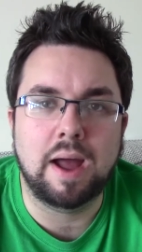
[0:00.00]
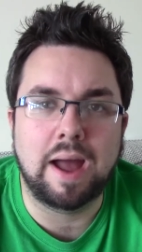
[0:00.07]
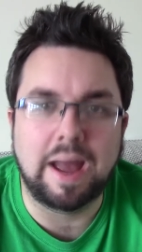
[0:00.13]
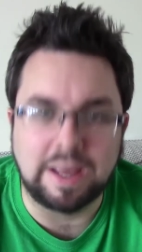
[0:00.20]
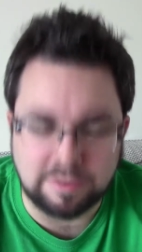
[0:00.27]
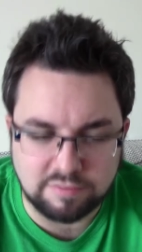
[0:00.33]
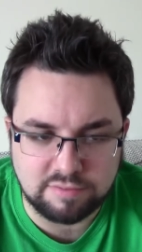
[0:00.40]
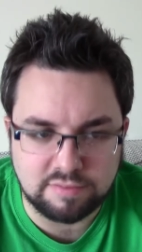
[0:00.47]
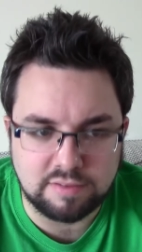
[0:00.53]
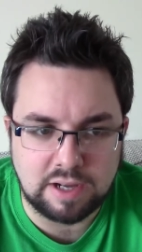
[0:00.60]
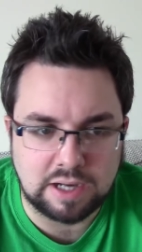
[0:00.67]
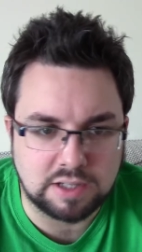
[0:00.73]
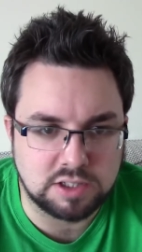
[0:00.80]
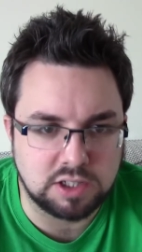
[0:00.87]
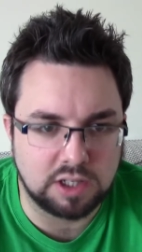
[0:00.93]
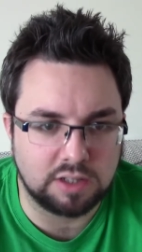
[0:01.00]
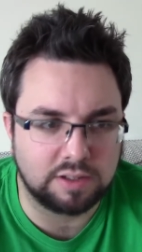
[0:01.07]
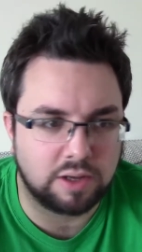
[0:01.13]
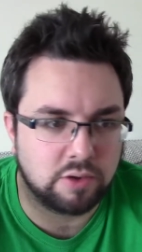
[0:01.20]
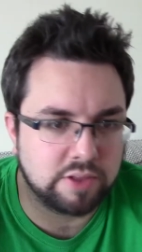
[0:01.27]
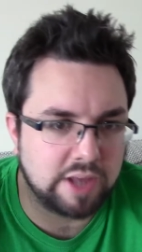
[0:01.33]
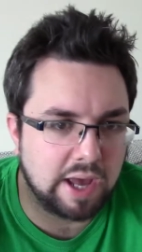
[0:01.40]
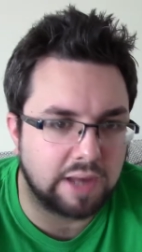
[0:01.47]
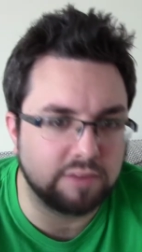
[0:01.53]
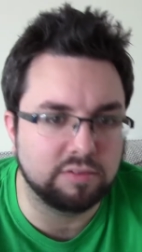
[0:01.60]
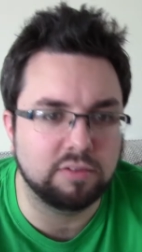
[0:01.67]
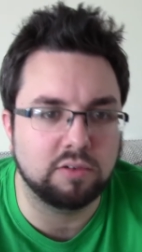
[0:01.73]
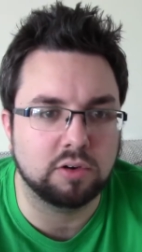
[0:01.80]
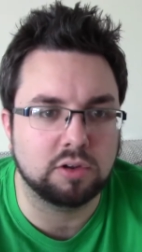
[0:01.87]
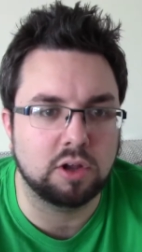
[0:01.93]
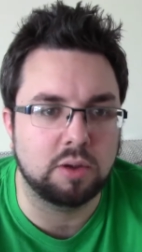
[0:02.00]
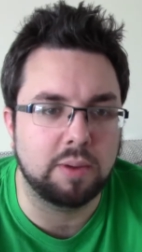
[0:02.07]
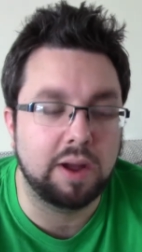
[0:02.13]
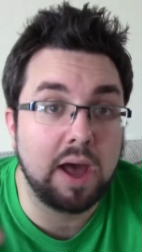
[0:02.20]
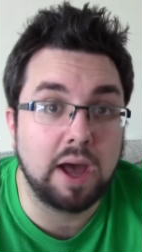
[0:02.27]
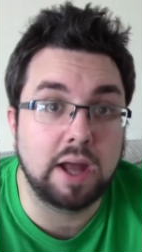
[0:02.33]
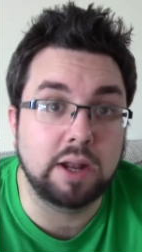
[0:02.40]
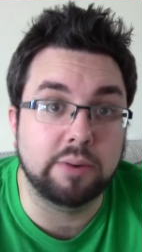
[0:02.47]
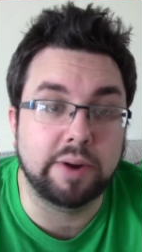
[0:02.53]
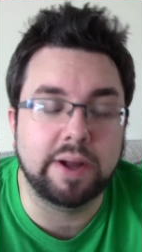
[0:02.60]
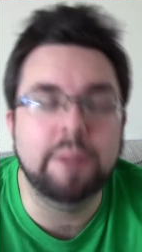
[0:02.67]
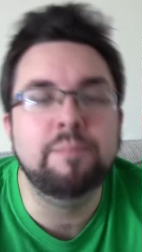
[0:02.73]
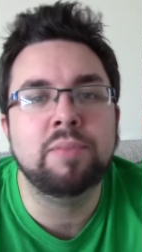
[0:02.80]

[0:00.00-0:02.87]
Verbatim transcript: 8th actually, it's out on the 8th of October. Anyway,